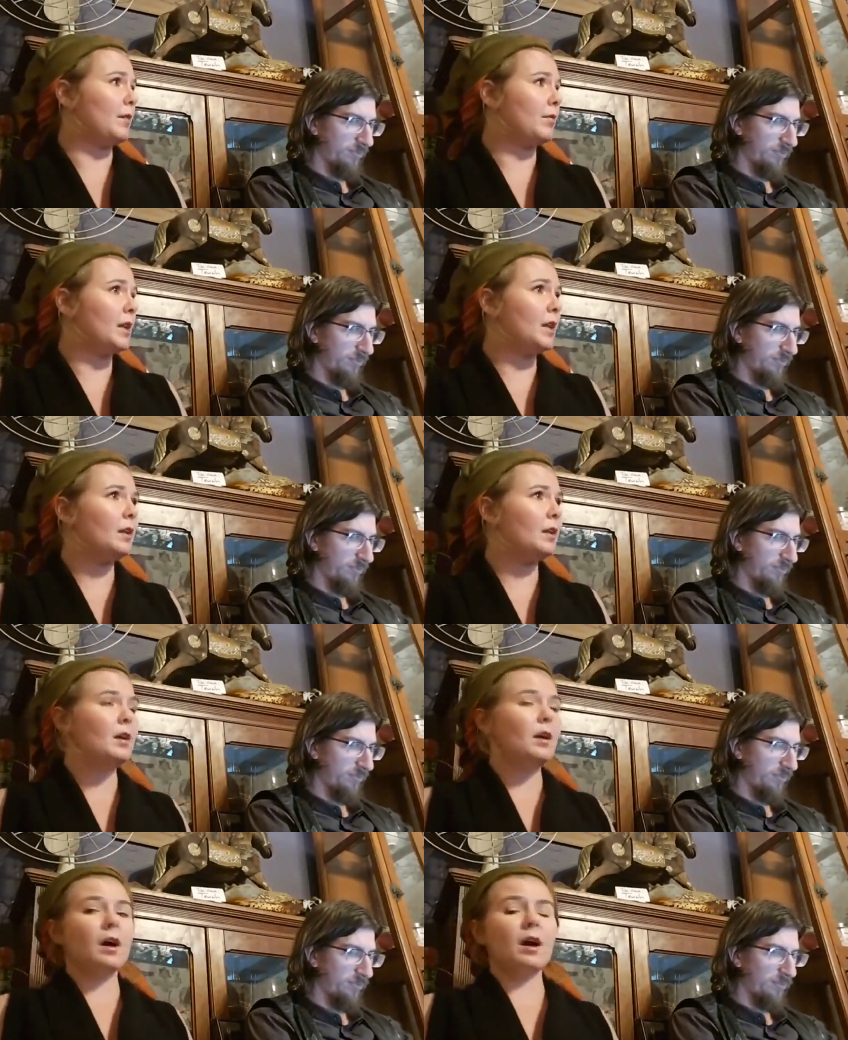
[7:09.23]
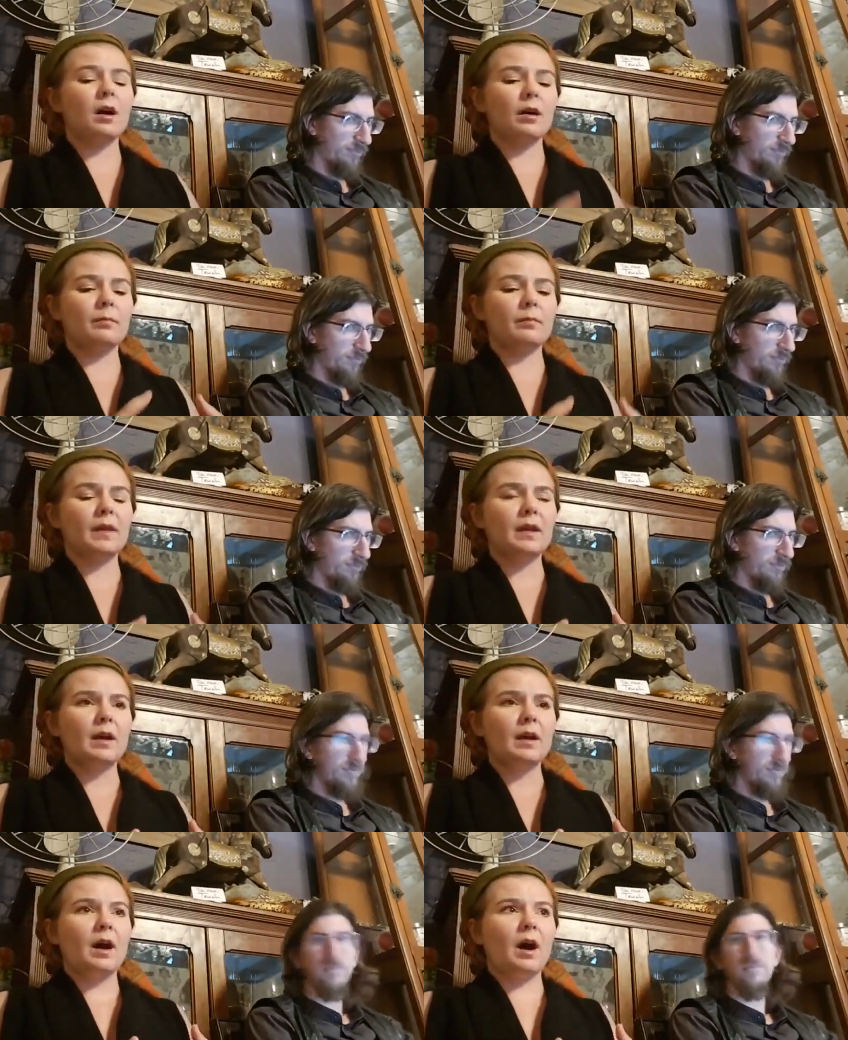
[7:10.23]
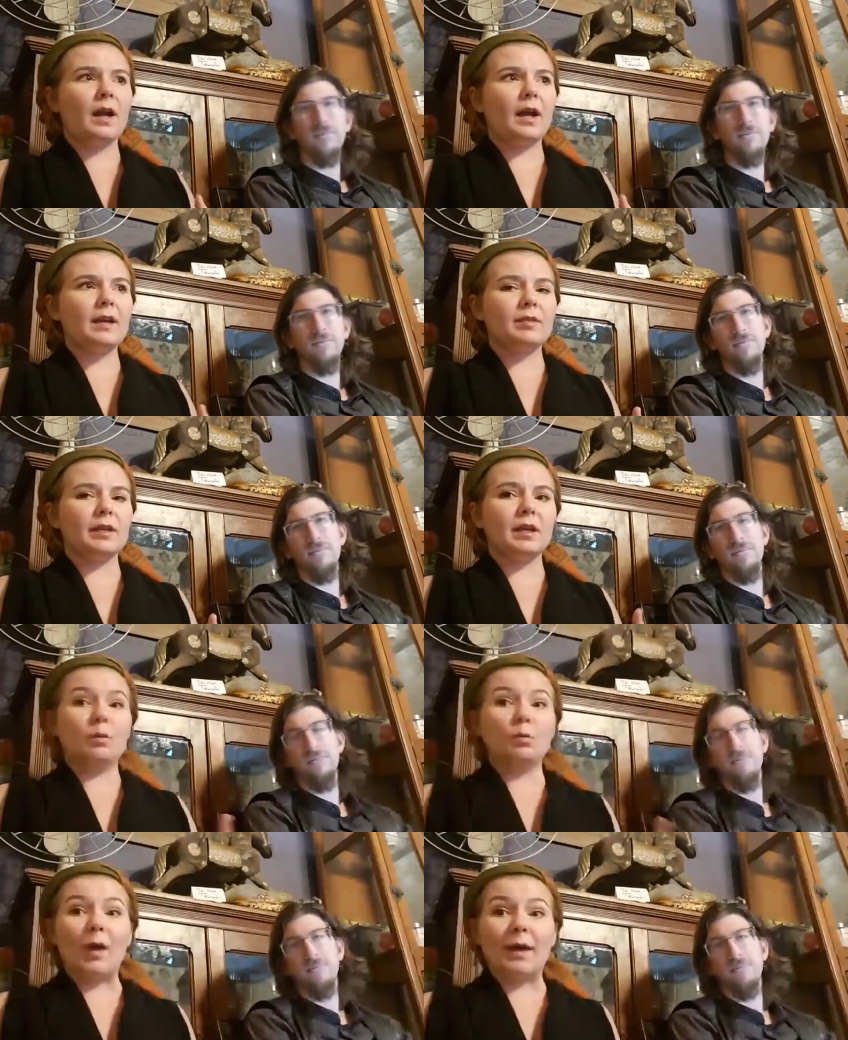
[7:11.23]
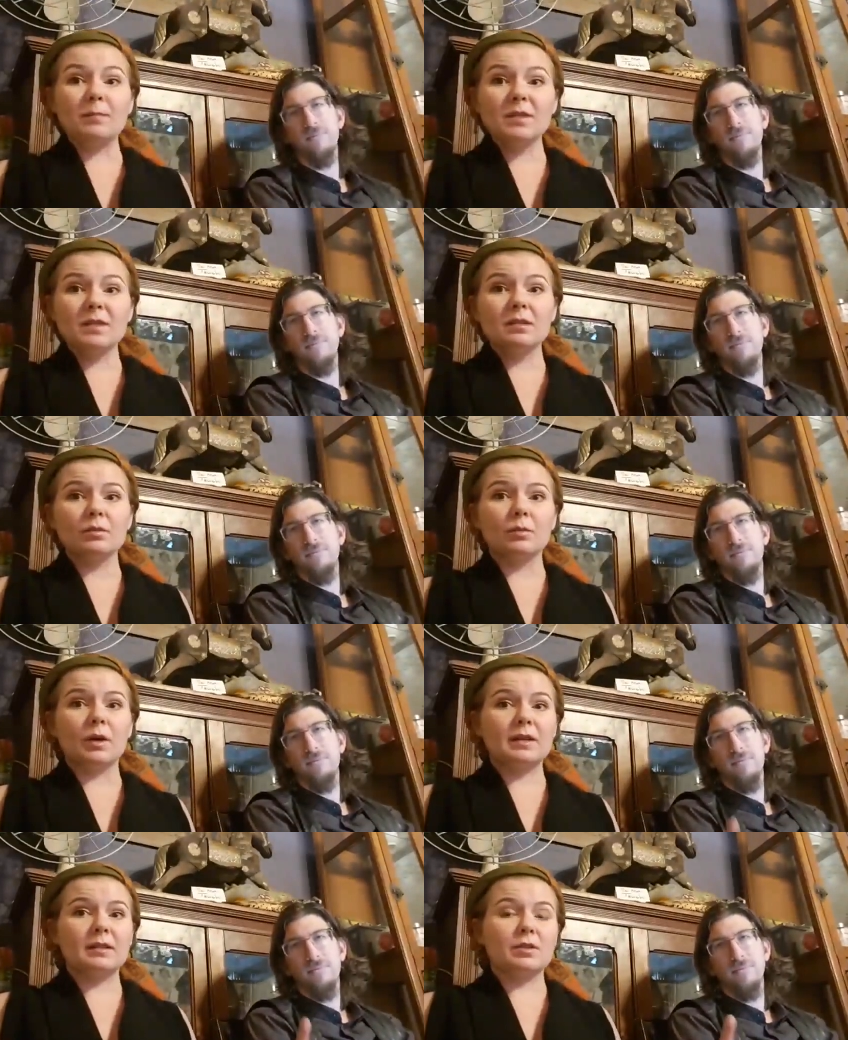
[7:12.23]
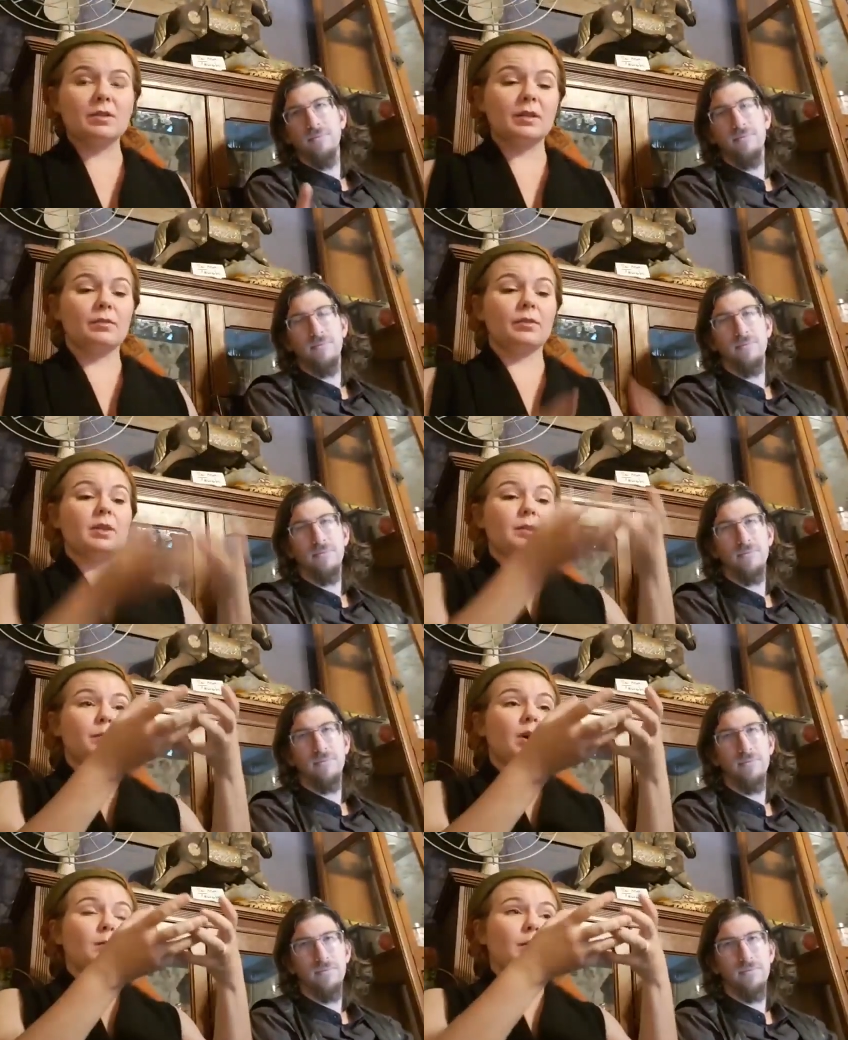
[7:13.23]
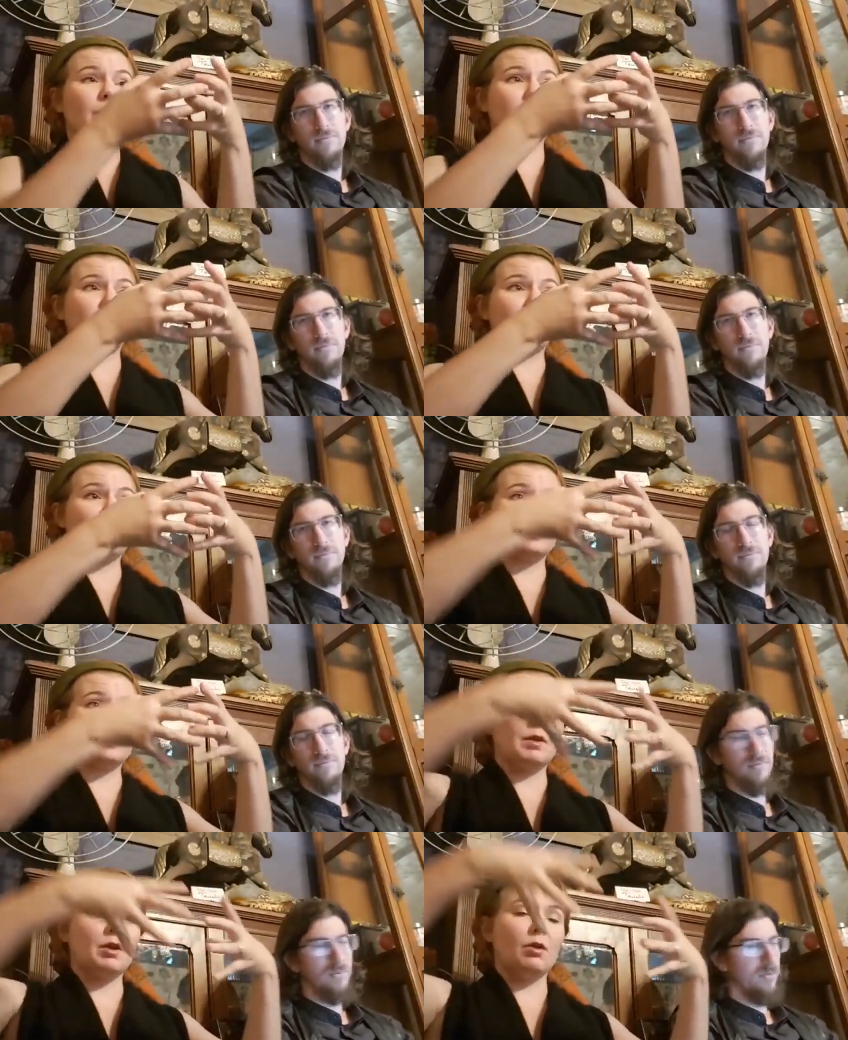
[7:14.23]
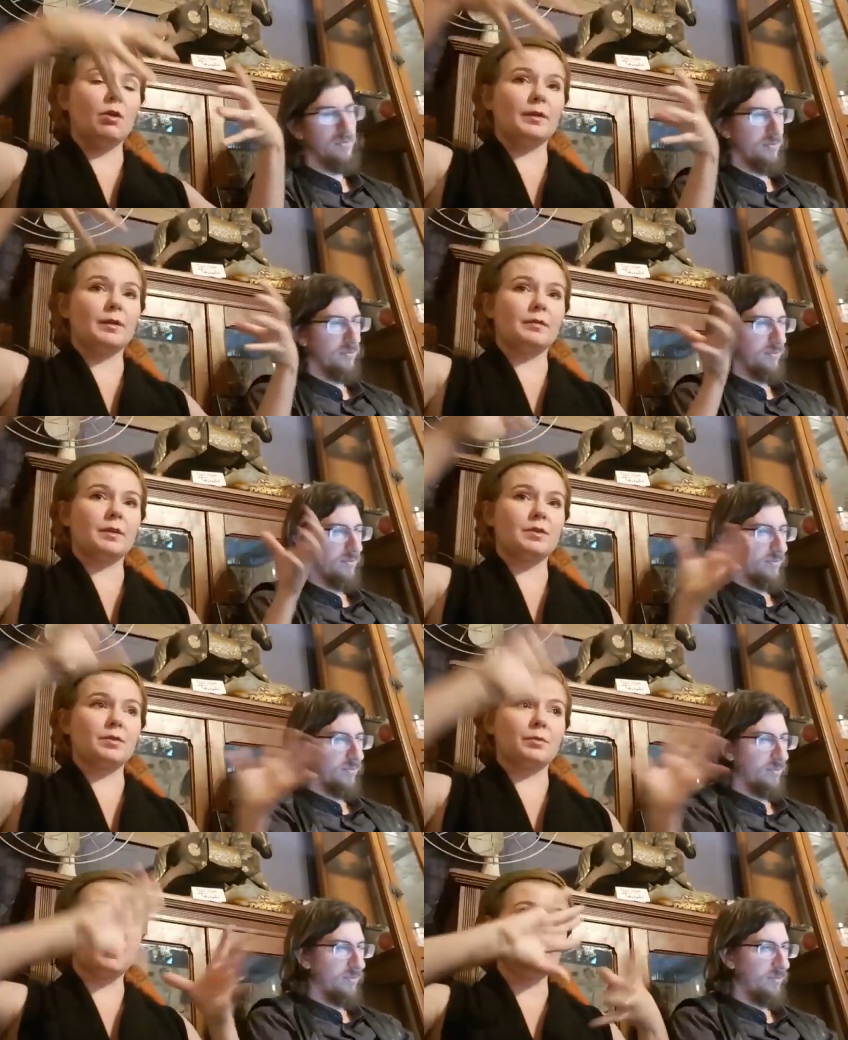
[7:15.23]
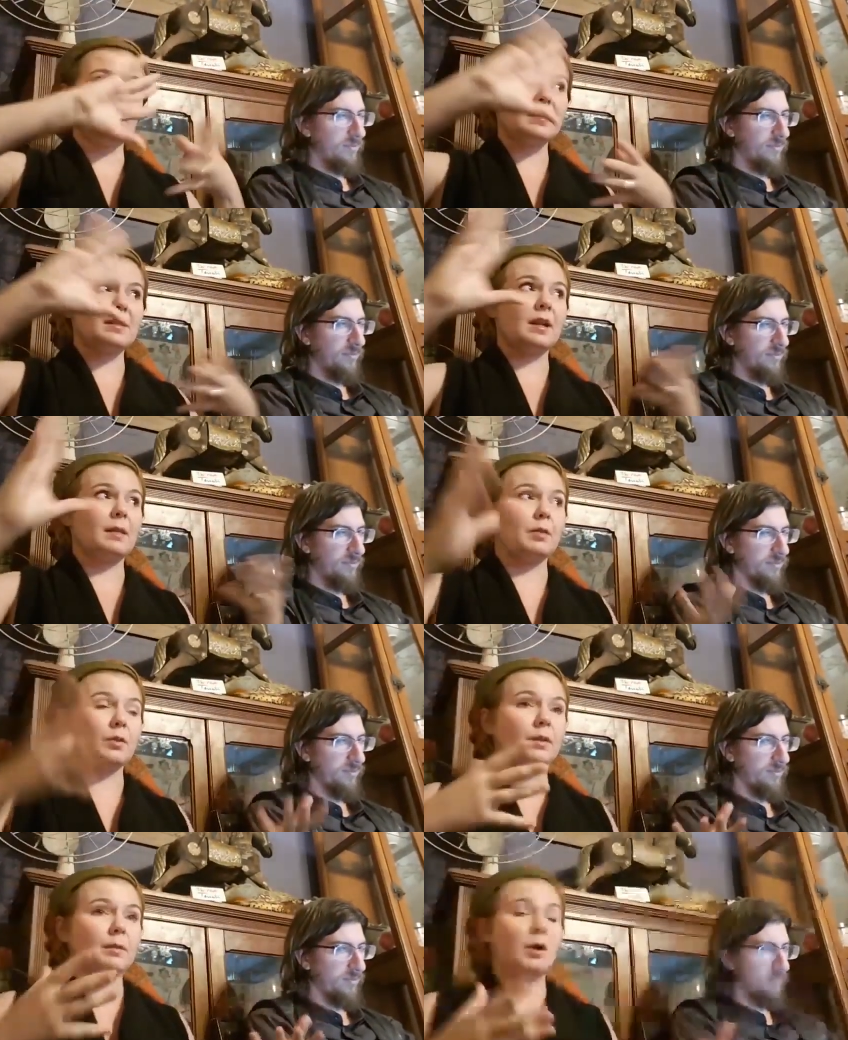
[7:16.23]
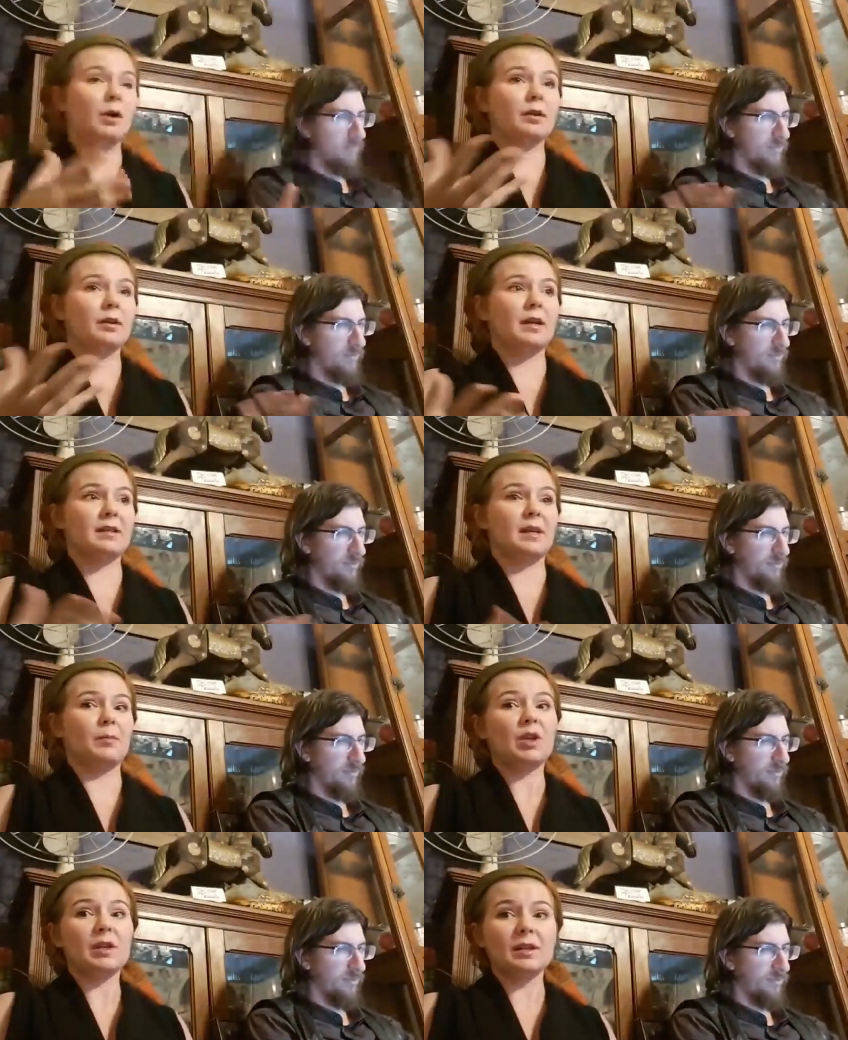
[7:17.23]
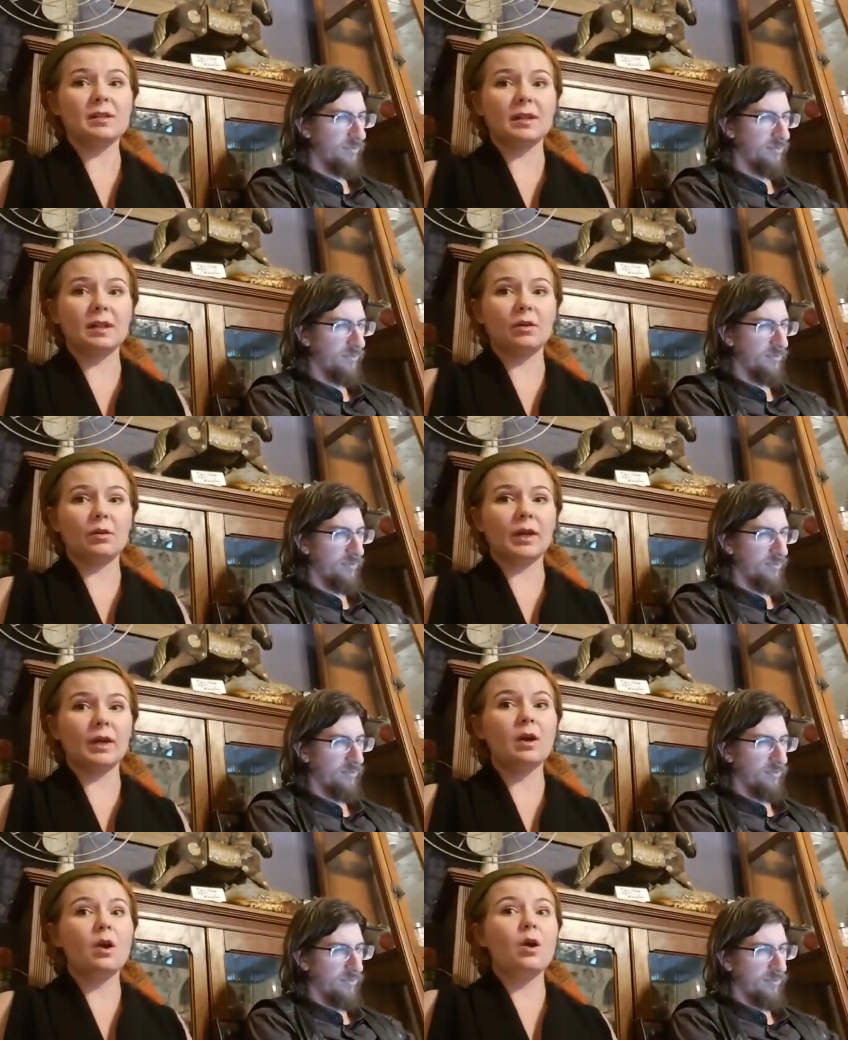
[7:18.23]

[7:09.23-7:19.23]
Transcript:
Speaker 1: nothing. Um, I think in webs, where I essentially look at the problem and I examine all the different sources and I pull it apart and I examine it and I say, you know, like,